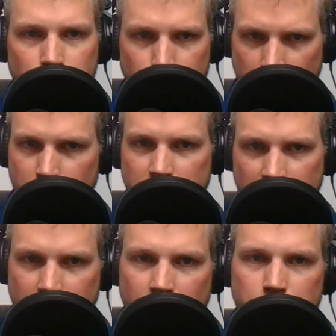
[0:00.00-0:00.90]
we went to
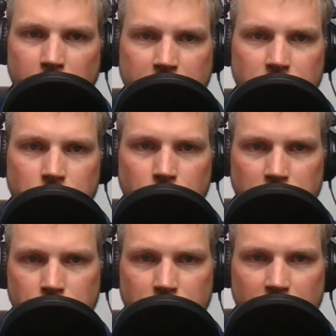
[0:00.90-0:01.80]
the chiropractor
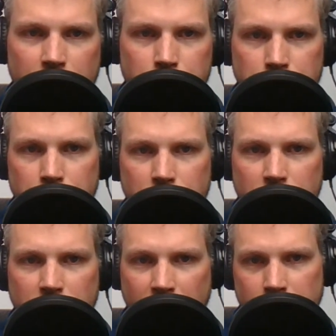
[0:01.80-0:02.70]
when you were a kid,
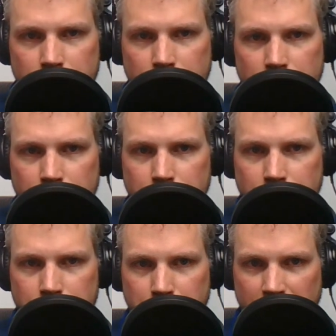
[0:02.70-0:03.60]
not
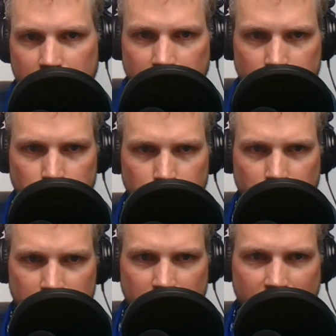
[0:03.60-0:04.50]
because
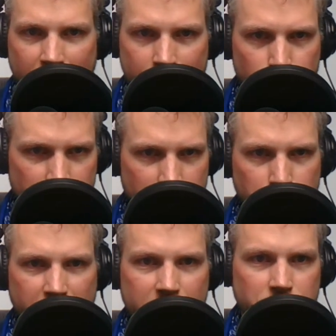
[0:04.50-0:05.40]
I was in
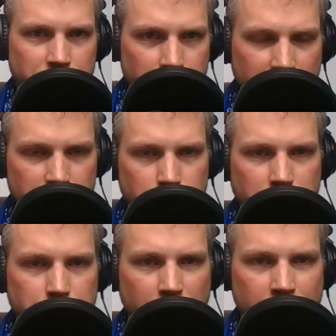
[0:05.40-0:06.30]
pain or you guys
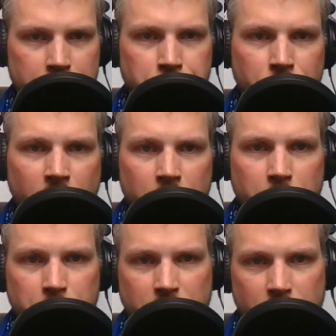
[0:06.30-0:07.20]
were in pain,
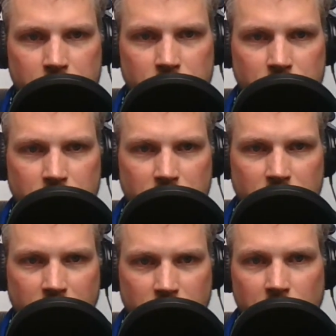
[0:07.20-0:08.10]
but because
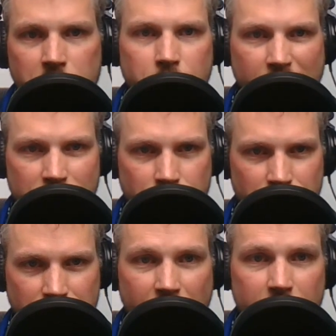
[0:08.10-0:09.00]
a chiropractor
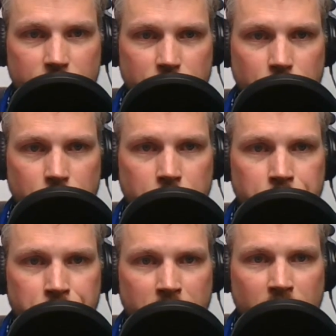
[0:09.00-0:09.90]
saved
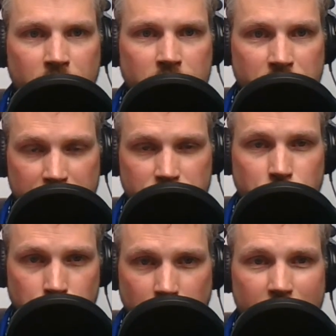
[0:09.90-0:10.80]

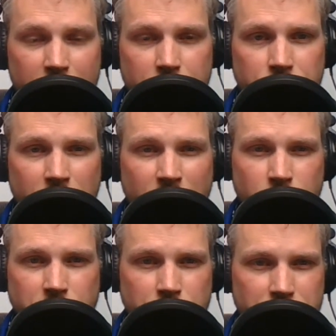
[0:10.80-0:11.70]
your life
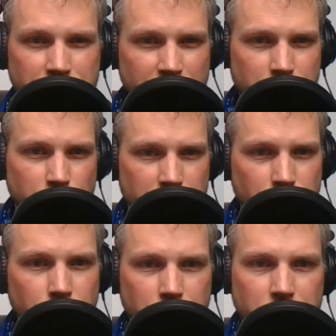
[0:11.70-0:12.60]
when you were just 6 months
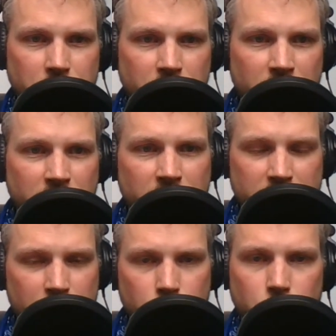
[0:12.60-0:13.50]
old. And I
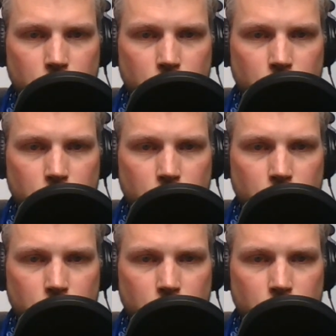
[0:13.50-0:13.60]
said,